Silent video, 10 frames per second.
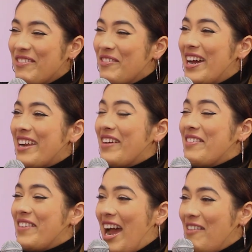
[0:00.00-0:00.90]
What? Wait,
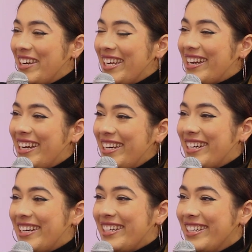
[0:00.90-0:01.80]
what happened in Ghana?